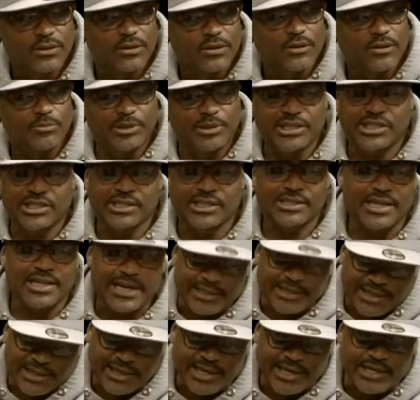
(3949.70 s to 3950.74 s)
But just
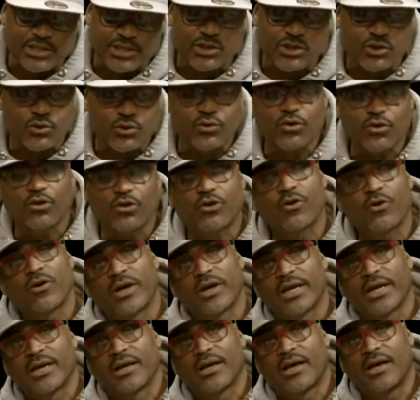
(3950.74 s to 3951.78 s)
like the
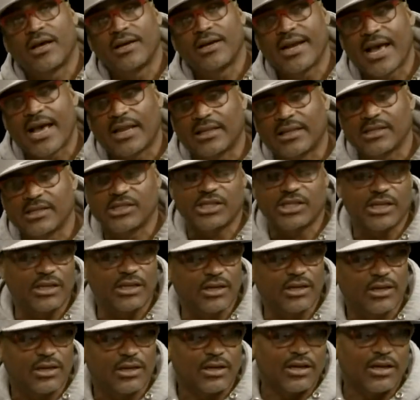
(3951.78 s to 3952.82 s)
Kintsukuroi analogy,
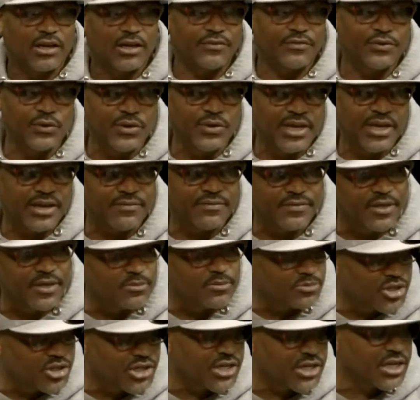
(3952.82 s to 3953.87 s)
if you give
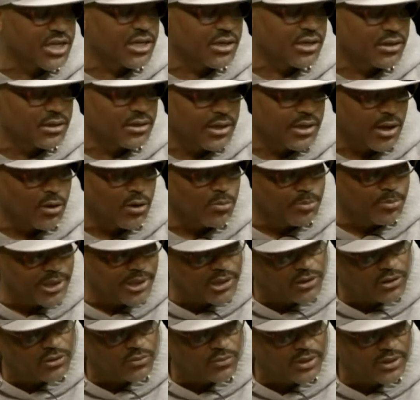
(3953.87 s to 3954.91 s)
them shit, they'll
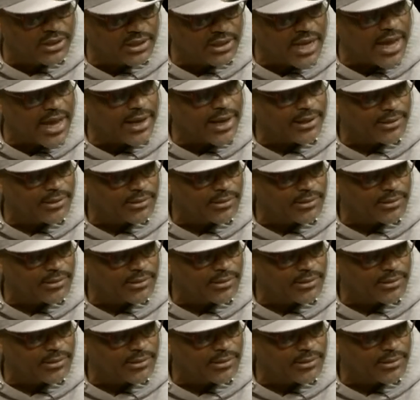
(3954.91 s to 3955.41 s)
build with that.